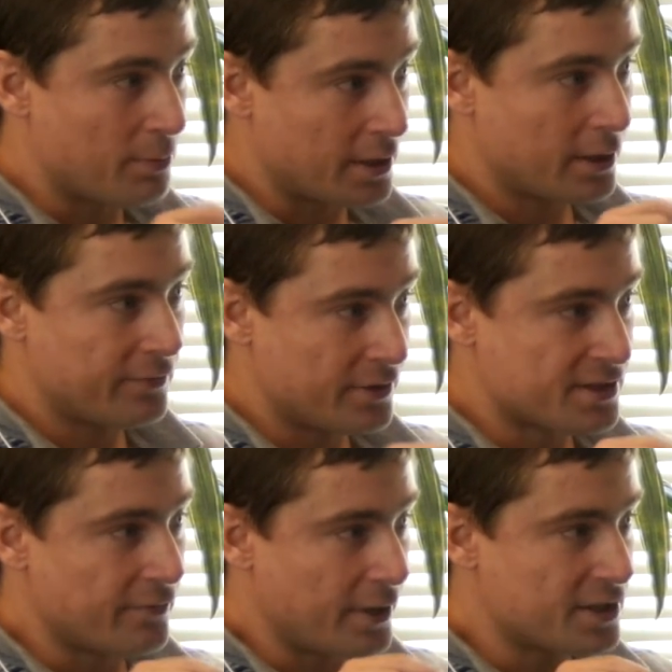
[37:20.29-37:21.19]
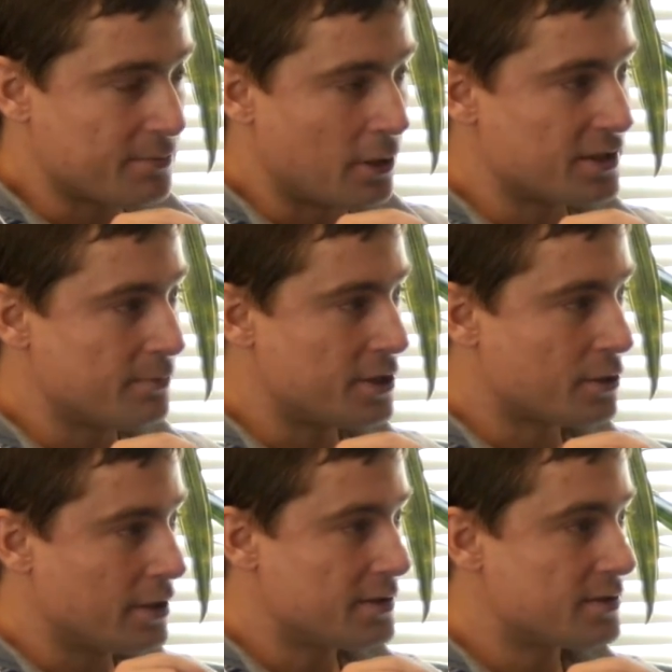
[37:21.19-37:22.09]
better if it's a very sparse
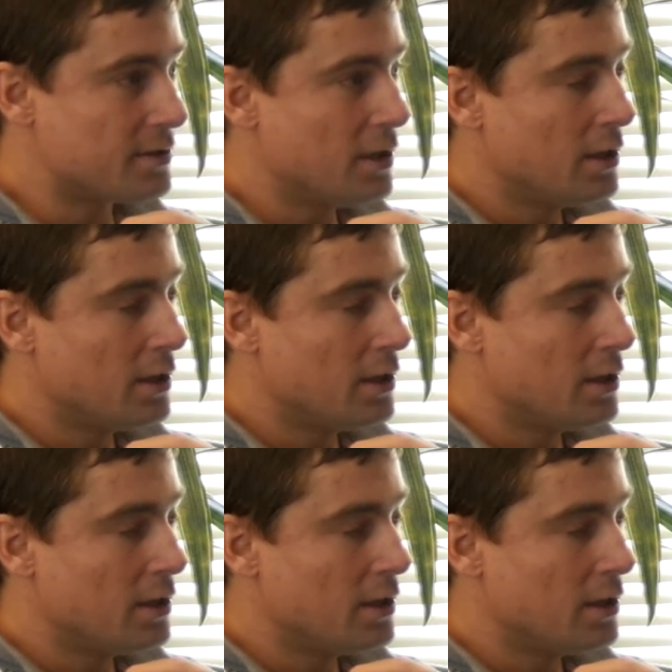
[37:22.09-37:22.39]
matrix.